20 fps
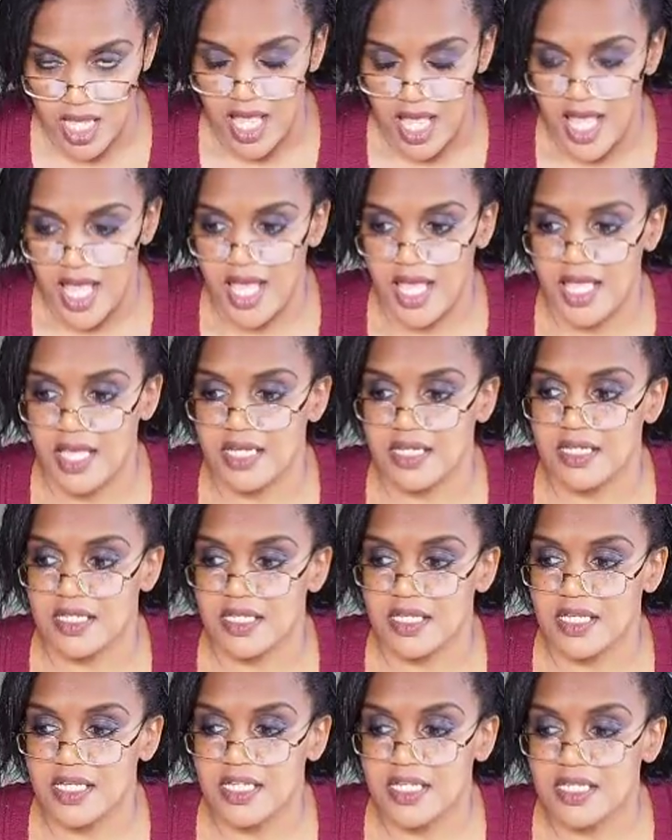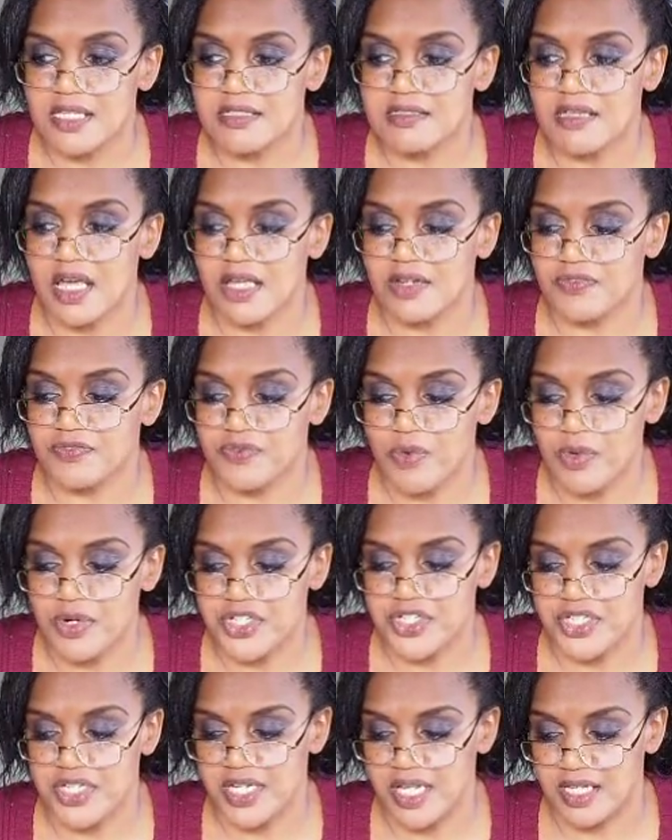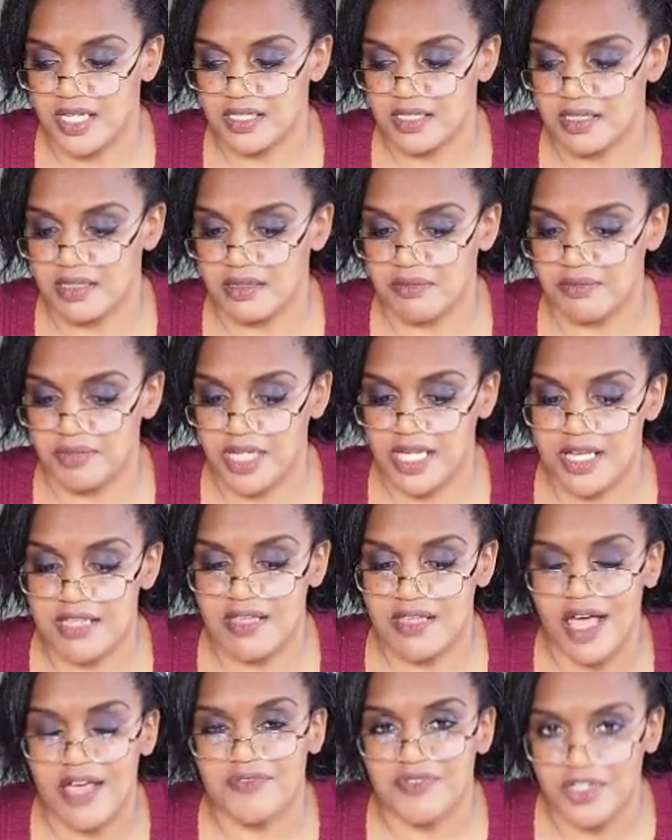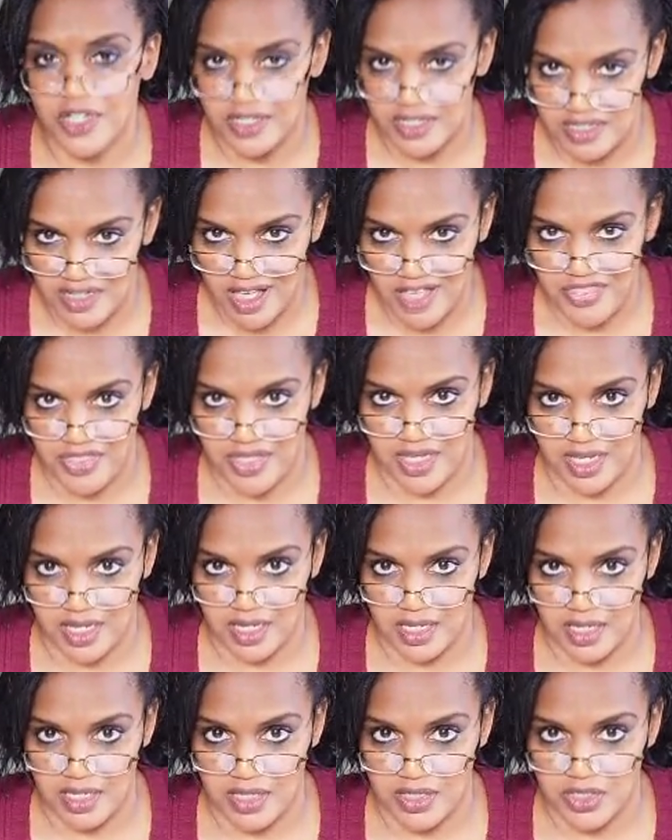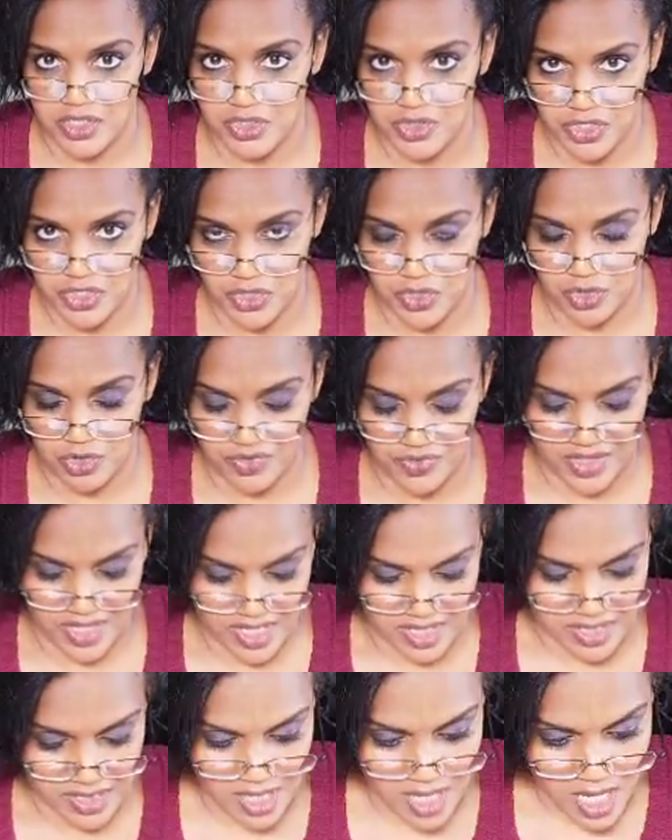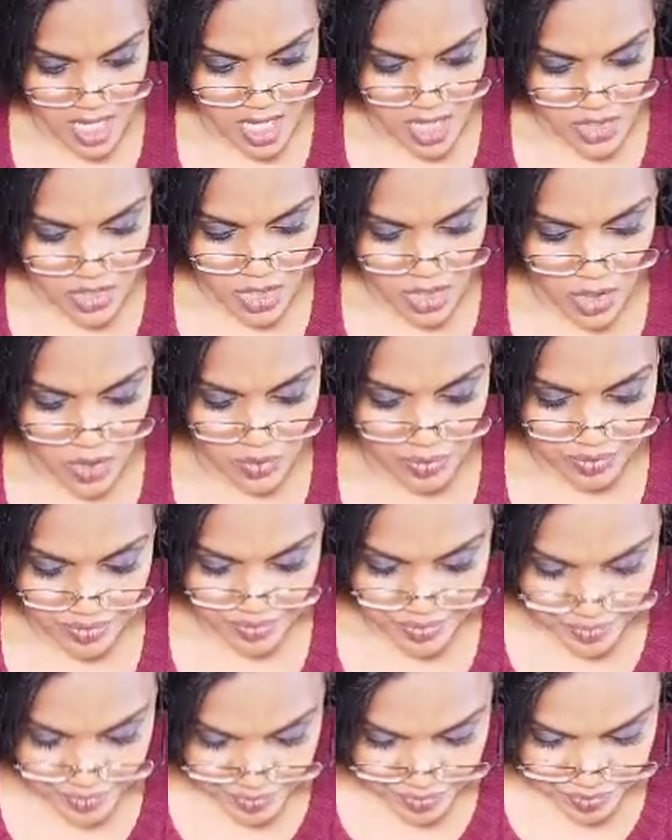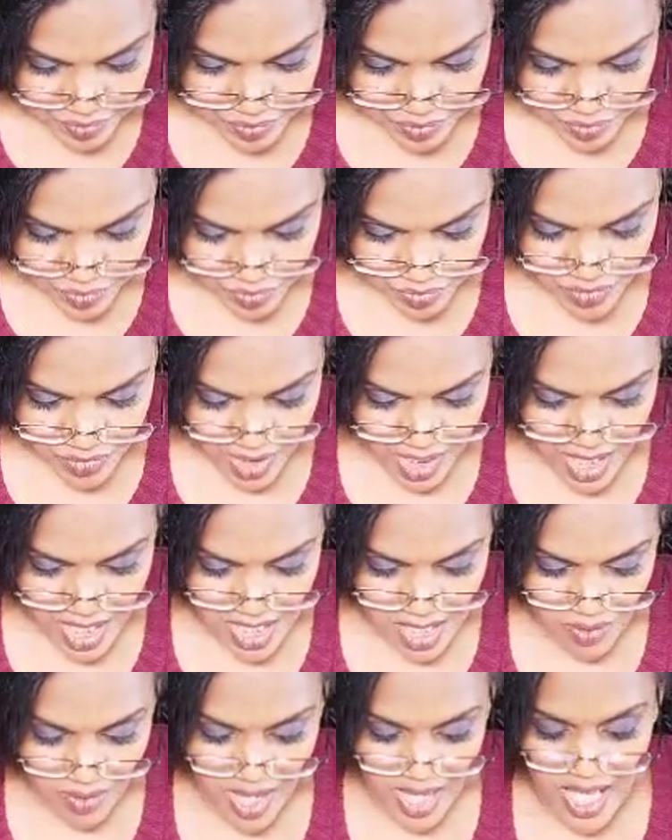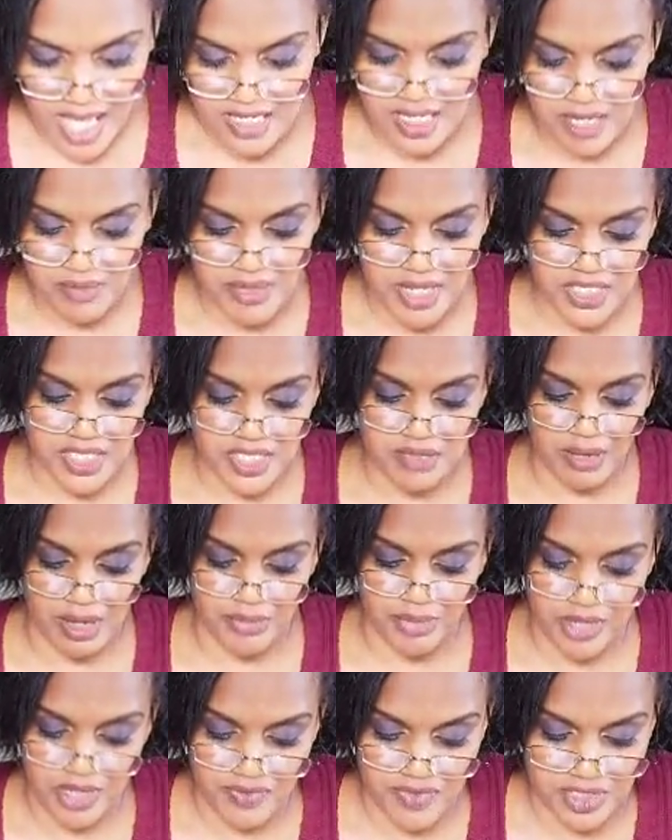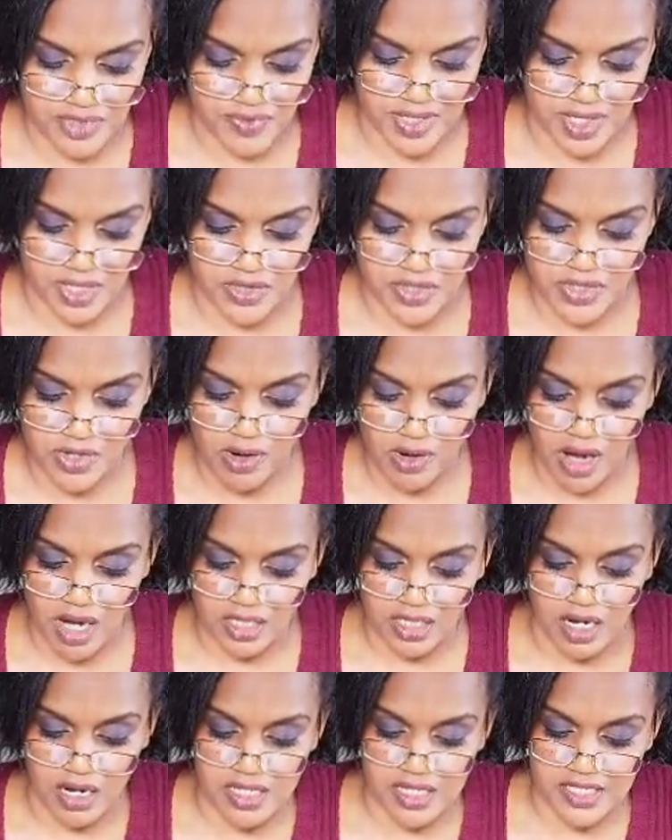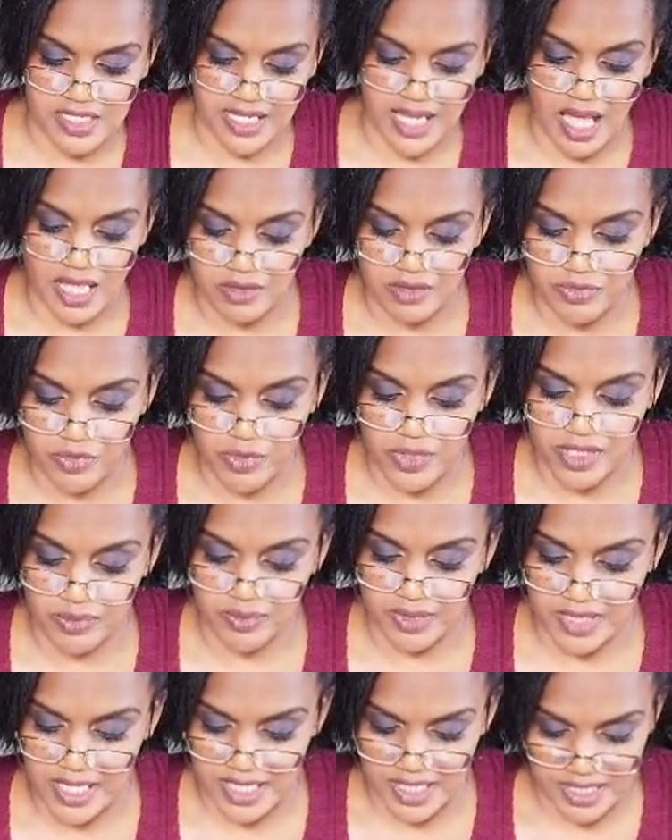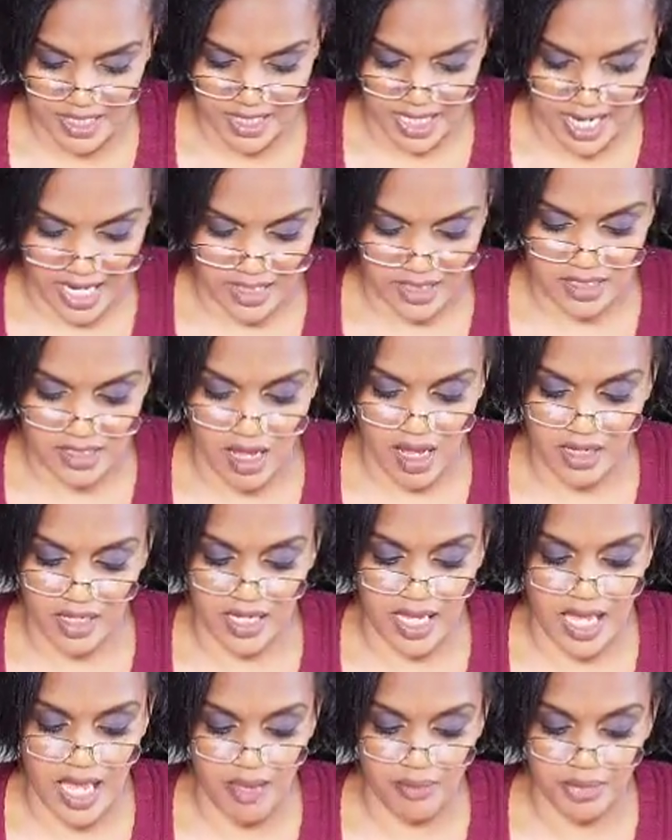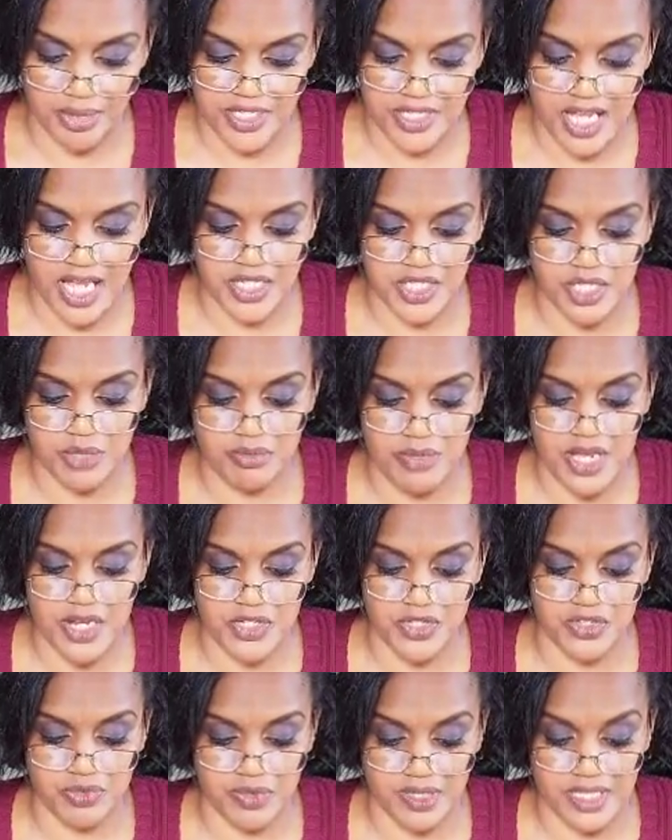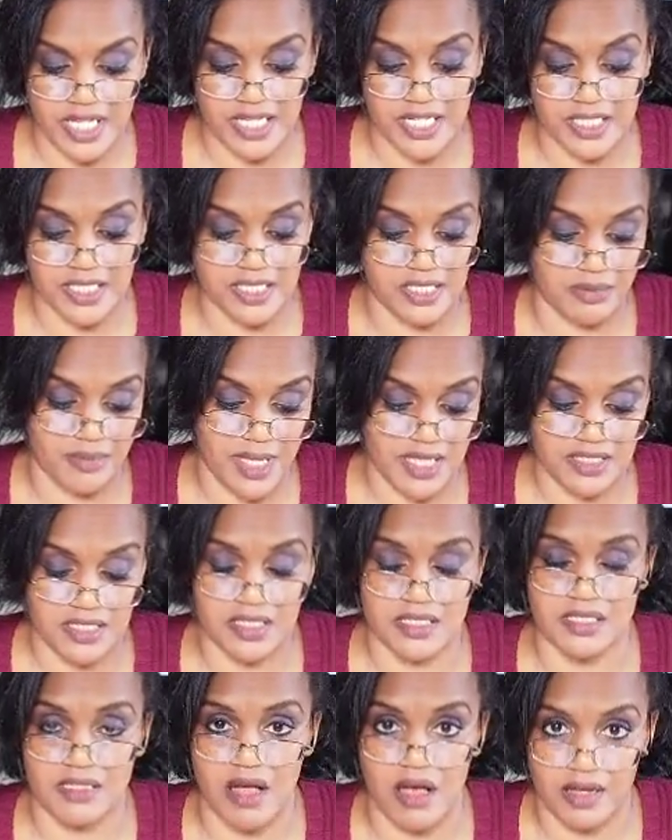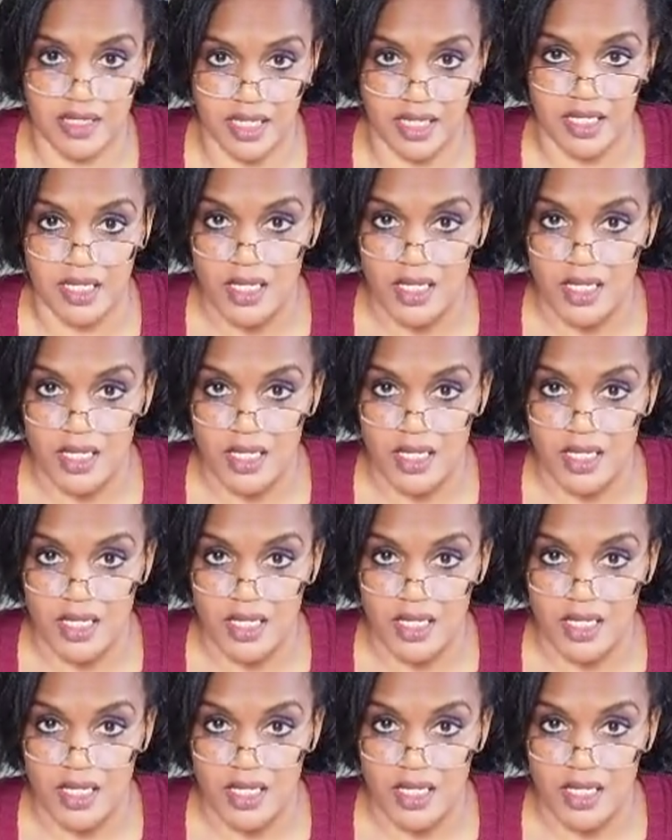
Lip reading: And it is unfortunate because I've done nothing to deserve this. So anyway, as I mentioned in my previous videos, there are laws in California relating to gang stalking and protection measures relating to domestic stalking